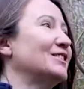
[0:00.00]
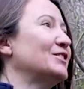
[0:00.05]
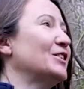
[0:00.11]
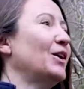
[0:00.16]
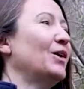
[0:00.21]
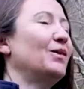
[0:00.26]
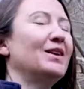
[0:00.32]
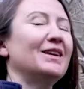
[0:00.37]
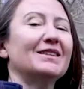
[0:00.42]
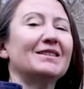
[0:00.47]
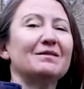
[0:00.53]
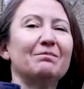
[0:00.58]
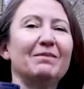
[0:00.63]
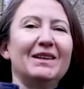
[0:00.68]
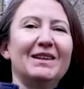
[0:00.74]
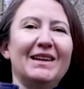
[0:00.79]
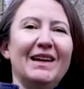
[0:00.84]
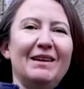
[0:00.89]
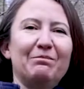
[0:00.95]
So it's
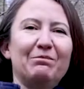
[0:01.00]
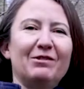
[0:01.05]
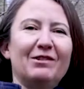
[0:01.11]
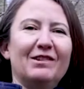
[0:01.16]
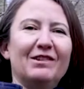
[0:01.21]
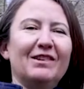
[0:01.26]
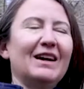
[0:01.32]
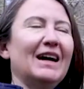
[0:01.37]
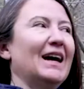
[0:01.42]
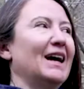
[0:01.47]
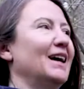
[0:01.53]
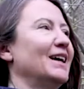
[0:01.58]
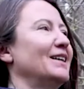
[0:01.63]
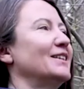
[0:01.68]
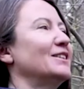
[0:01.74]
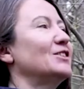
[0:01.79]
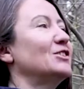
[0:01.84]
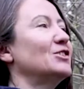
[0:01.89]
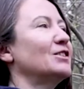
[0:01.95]
mid-April
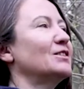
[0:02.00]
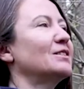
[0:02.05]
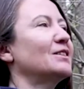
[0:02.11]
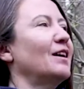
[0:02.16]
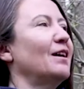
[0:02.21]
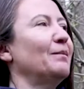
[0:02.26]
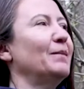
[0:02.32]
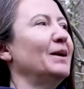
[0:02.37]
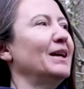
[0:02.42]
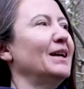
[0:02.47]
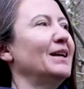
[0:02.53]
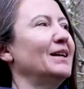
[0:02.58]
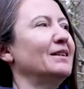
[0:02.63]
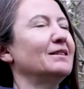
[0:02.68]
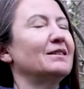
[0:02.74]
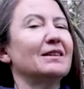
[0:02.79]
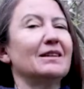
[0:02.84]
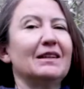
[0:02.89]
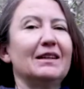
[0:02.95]
and it's just coming
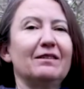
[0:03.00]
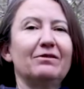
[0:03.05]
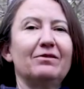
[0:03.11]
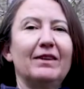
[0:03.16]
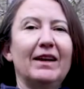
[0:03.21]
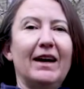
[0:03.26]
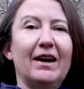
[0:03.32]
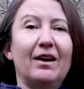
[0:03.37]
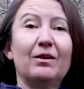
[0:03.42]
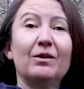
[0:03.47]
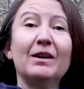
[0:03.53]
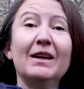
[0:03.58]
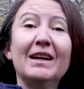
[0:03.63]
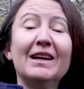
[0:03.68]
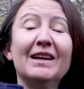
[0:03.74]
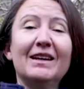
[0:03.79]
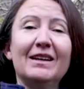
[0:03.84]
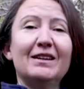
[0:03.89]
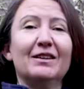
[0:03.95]
into leaf now.
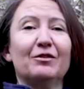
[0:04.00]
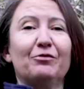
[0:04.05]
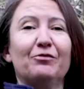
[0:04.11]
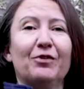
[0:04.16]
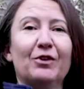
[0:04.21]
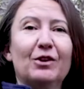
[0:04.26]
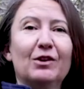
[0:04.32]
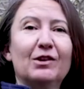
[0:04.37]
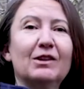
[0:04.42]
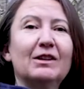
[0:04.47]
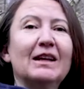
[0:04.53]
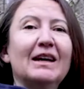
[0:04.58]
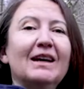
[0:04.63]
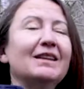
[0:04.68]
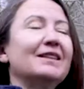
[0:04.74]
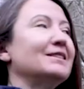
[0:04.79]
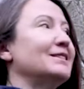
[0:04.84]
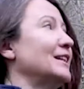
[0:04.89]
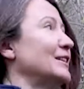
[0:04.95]
In the fall,
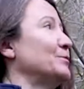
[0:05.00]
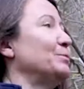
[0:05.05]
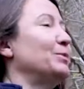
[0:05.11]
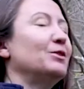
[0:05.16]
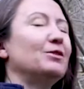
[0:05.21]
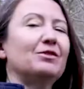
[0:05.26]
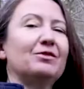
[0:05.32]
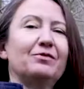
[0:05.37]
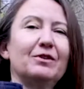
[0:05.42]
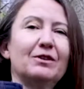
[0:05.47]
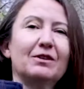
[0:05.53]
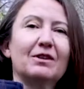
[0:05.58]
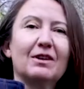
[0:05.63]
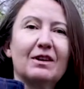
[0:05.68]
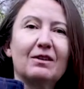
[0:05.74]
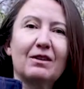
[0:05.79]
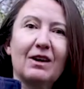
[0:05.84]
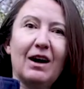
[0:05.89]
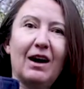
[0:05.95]
this has beautiful
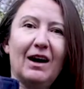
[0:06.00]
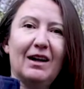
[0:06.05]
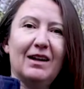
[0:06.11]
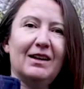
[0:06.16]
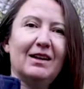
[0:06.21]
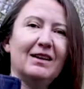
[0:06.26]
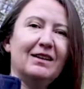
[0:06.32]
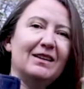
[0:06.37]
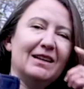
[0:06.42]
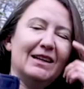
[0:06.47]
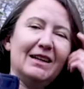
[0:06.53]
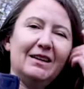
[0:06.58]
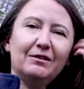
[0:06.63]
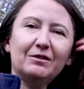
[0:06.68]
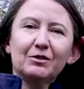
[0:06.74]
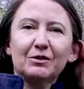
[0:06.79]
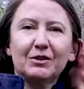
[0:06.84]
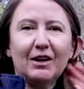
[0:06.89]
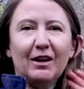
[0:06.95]
color, the
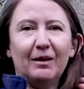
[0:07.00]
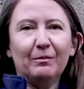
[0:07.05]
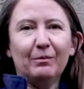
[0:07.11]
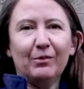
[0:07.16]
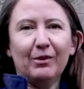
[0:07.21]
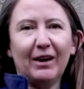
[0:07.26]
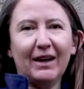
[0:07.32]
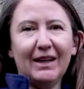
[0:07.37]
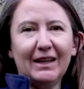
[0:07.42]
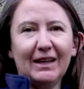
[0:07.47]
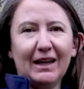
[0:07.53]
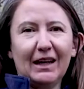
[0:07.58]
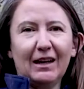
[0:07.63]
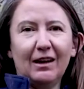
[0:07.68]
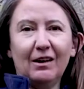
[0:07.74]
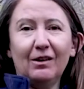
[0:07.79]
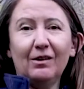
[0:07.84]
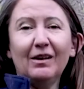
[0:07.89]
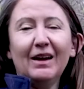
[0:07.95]
leaves will turn bright
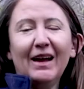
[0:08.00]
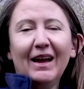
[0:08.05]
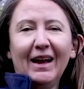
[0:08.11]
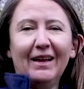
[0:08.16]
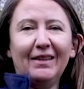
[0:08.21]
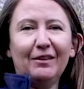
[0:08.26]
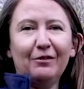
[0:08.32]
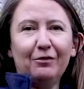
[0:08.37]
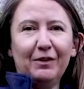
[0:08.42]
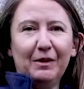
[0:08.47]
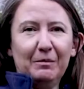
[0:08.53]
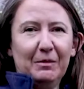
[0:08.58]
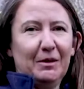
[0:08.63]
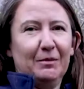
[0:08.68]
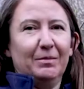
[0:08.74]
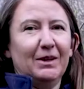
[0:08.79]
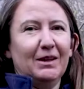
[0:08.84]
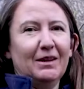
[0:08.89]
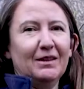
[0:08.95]
yellow and the
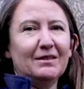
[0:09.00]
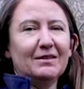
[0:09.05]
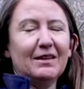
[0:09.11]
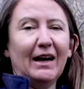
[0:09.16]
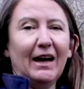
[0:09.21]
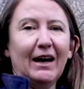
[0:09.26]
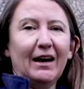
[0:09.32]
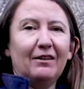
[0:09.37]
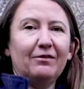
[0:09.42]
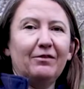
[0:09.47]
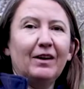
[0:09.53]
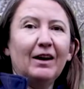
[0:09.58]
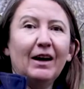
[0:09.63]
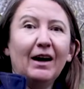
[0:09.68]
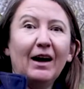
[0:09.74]
female plants have